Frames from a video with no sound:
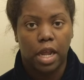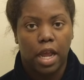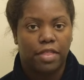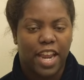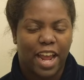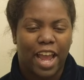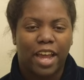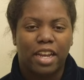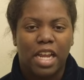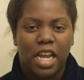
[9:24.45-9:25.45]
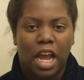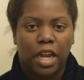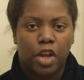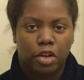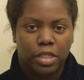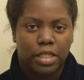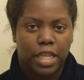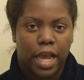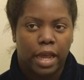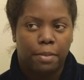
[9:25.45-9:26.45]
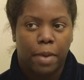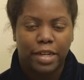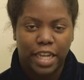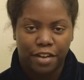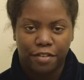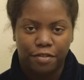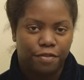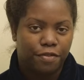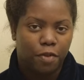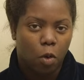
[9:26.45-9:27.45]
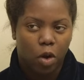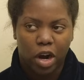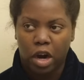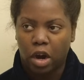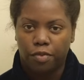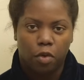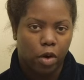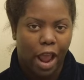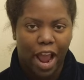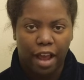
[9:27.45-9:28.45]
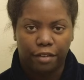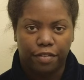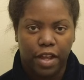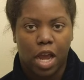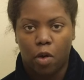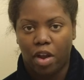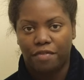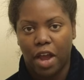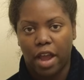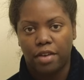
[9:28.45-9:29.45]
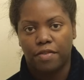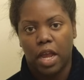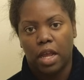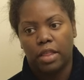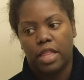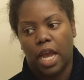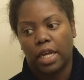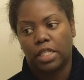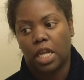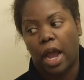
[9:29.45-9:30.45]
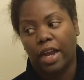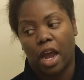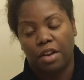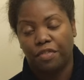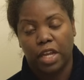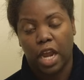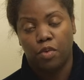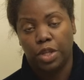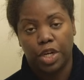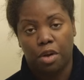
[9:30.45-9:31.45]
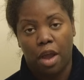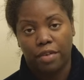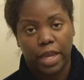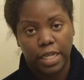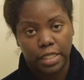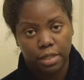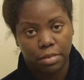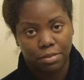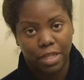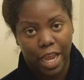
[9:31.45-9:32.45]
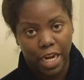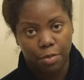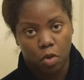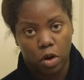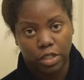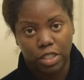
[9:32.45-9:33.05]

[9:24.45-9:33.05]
And then I noticed that by day 4, 4.5, not quite 5, that I kind of feel like I really don't have any symptoms anymore.